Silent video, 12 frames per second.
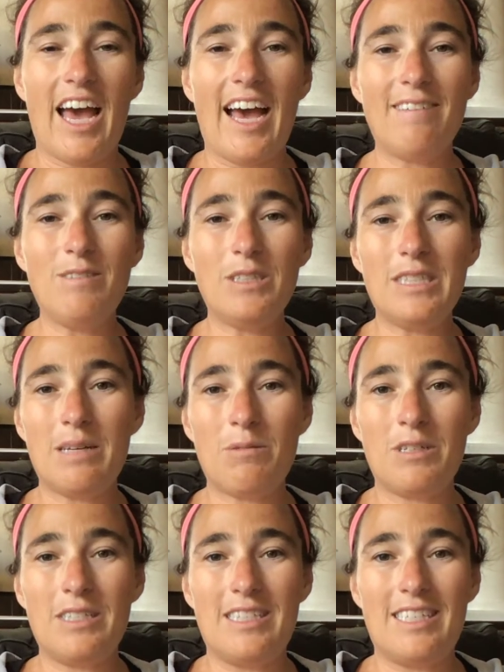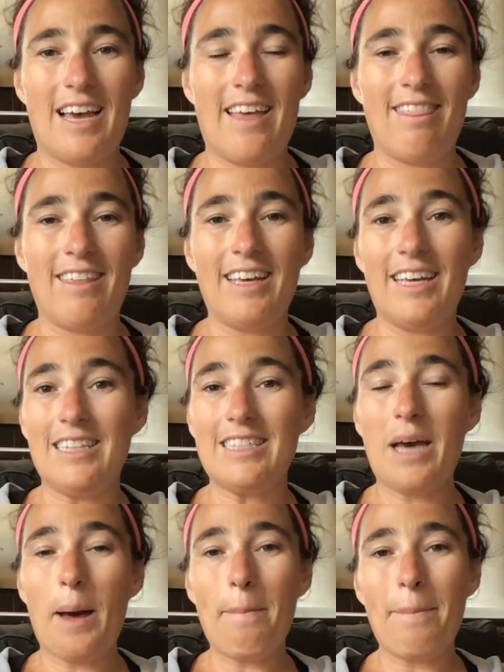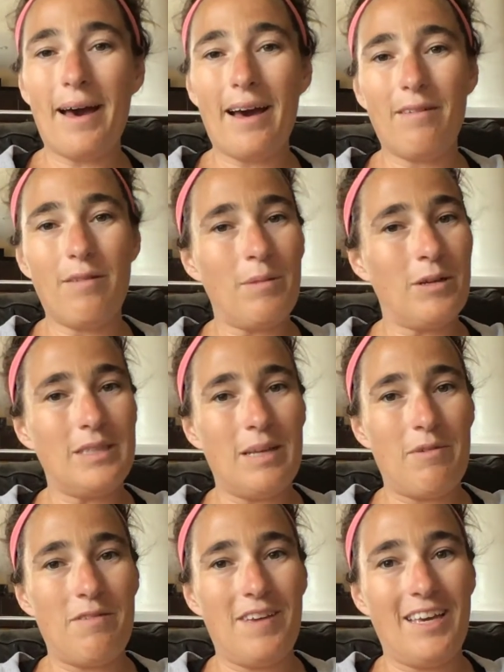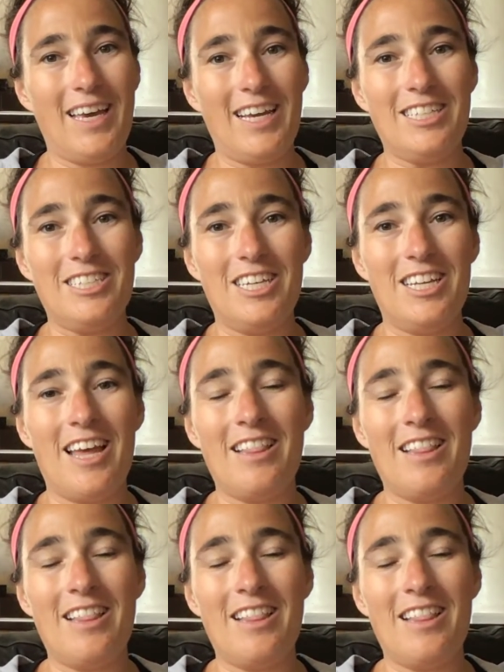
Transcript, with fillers: After summer is done, the kids come back from their summer vacation